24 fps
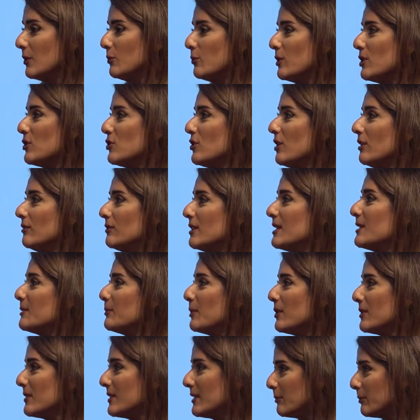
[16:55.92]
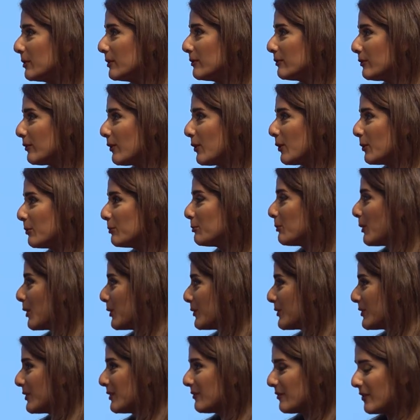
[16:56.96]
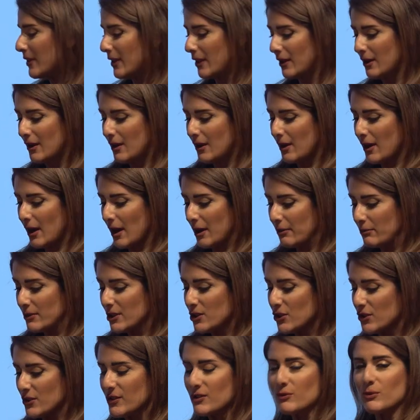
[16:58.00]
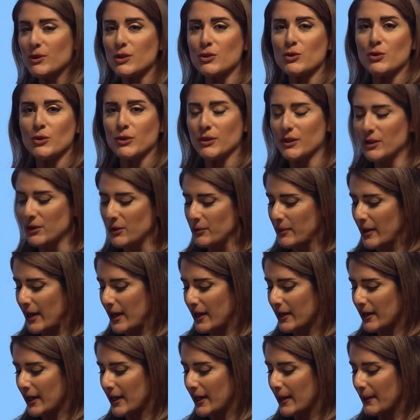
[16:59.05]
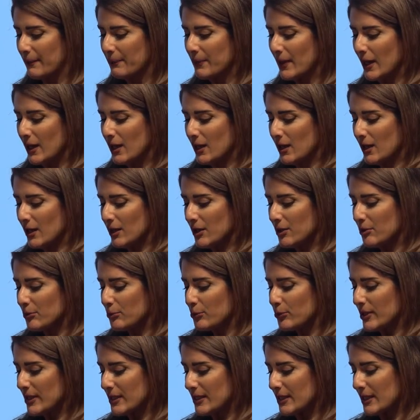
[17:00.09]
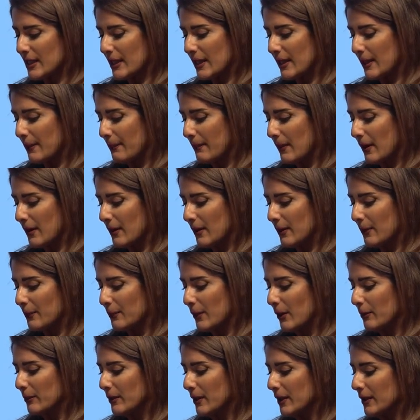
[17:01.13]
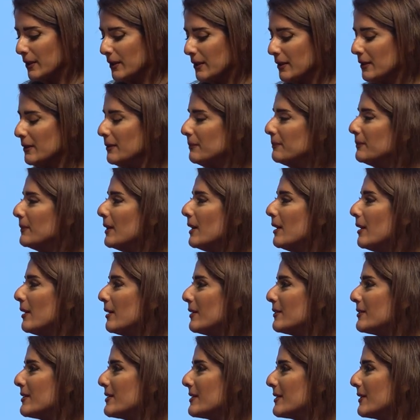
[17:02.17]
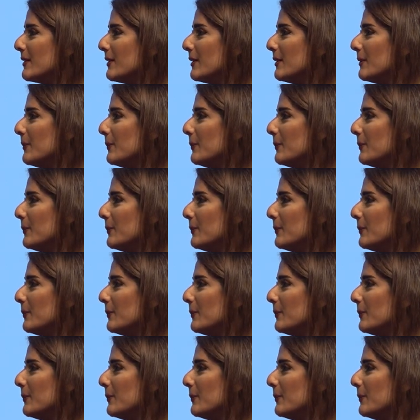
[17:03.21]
which are responsible for most of the emissions we're talking about here. Priti, I'm going to ask